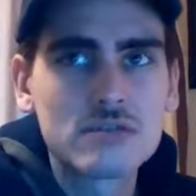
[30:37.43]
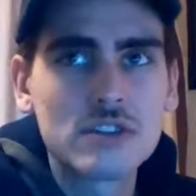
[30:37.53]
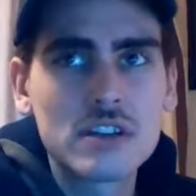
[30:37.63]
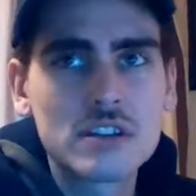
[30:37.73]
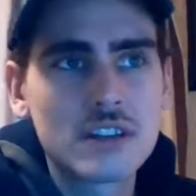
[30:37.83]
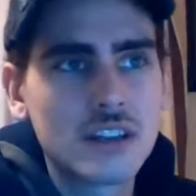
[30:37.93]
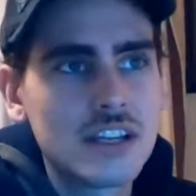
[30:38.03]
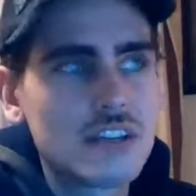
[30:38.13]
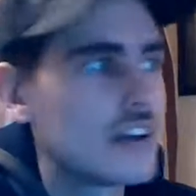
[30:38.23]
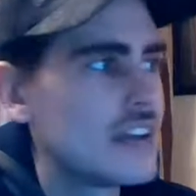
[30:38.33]
rookies in the
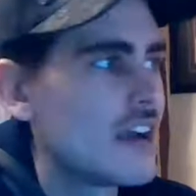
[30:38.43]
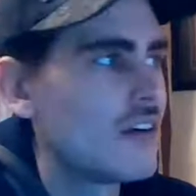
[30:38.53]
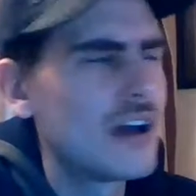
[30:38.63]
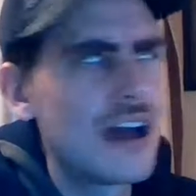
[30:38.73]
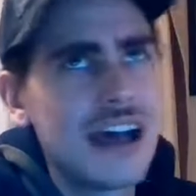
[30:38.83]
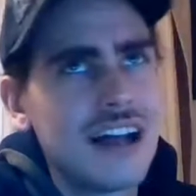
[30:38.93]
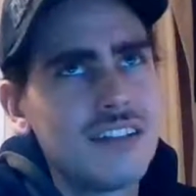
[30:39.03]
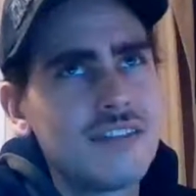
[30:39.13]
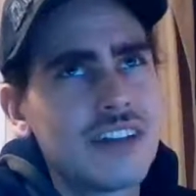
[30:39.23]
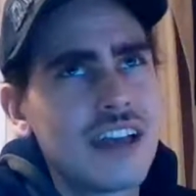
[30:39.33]
league right now,
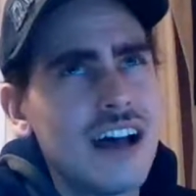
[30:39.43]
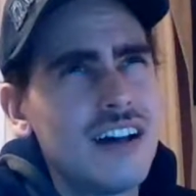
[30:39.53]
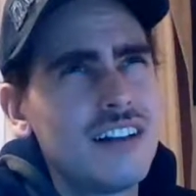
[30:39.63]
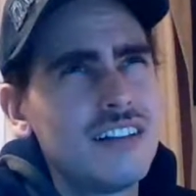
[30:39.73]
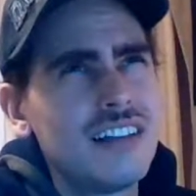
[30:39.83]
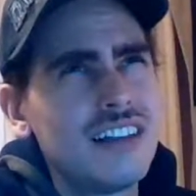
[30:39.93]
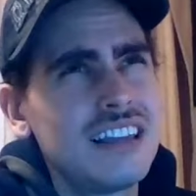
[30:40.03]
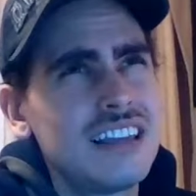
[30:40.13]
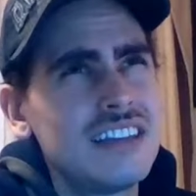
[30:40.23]
Alivians,